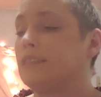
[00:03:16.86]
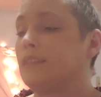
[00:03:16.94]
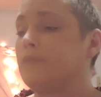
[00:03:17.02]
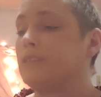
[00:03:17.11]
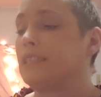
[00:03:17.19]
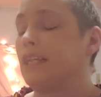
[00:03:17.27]

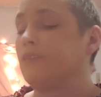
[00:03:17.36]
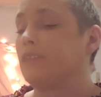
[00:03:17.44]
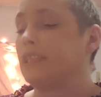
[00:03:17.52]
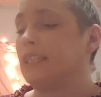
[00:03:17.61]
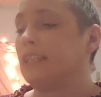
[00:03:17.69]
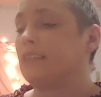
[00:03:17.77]
slept
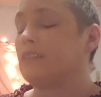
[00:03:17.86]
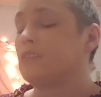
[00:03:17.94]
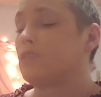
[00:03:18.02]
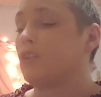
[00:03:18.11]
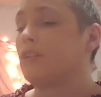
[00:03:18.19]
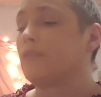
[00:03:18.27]
soundly in
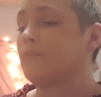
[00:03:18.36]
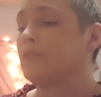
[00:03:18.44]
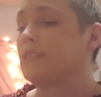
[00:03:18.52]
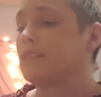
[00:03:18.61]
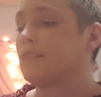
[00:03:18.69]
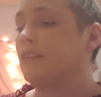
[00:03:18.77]
his
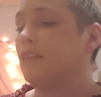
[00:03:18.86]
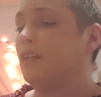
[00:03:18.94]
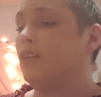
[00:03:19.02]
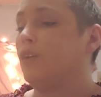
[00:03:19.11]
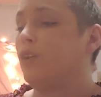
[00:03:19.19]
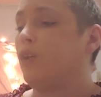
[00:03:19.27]
arms.
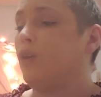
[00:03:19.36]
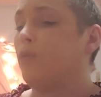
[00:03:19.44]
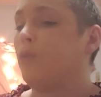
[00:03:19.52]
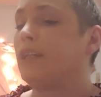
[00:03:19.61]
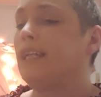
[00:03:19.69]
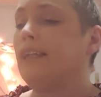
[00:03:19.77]

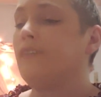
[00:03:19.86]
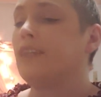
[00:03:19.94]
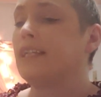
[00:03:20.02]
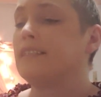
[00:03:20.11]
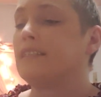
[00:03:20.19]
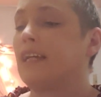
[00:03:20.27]
What had
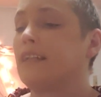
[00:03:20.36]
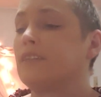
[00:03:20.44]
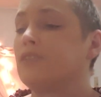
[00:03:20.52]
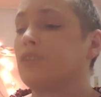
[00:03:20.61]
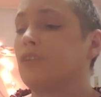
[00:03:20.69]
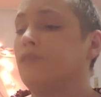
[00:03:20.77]
they
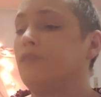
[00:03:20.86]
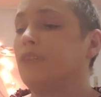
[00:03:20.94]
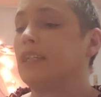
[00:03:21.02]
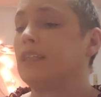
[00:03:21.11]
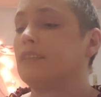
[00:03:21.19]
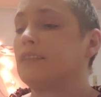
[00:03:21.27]
done to
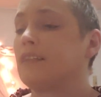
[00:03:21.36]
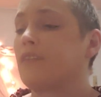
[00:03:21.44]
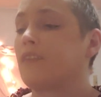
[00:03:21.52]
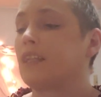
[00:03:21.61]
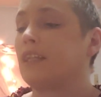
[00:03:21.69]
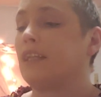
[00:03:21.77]

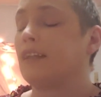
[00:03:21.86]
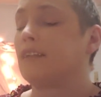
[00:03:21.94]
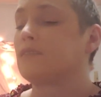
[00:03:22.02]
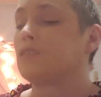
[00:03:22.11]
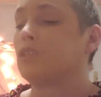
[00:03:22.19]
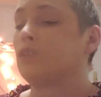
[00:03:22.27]
offend the
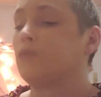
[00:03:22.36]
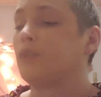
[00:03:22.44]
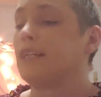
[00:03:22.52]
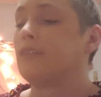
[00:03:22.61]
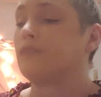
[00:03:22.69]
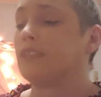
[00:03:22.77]
king so
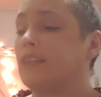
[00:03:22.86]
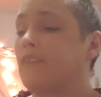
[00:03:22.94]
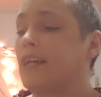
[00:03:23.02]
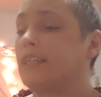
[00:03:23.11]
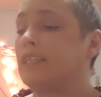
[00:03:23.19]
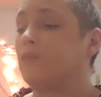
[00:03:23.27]
gravely
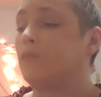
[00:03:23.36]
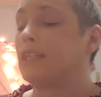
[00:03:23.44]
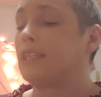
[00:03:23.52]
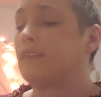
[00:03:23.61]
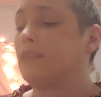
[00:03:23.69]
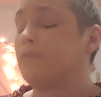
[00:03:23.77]
that he
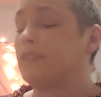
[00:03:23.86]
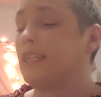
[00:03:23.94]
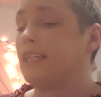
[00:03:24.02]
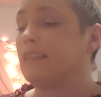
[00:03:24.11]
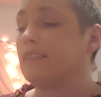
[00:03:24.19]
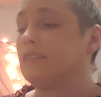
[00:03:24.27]
wanted them
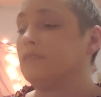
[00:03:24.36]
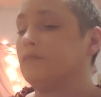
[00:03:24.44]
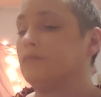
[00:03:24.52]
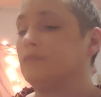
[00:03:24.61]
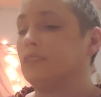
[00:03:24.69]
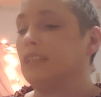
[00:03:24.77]
dead?
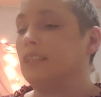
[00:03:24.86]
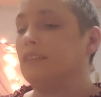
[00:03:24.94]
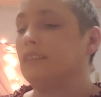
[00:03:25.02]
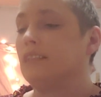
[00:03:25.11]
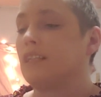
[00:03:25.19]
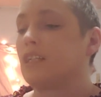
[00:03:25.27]

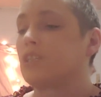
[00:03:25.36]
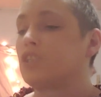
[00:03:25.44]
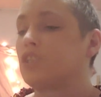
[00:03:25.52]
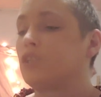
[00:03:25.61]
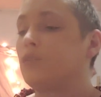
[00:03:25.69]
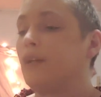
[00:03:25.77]

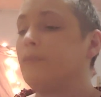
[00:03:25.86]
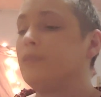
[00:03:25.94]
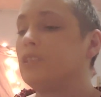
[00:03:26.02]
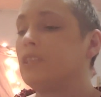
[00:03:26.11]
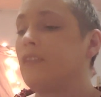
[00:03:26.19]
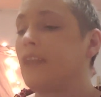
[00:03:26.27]
She
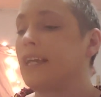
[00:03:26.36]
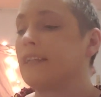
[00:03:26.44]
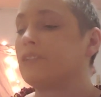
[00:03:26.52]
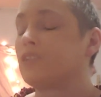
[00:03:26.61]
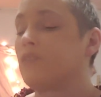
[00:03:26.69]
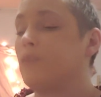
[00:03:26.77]
crept to the
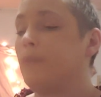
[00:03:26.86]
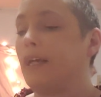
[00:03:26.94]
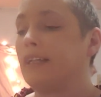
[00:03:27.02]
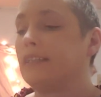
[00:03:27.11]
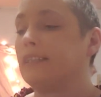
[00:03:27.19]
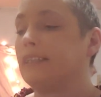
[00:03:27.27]
edge of the
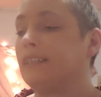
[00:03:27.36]
bed.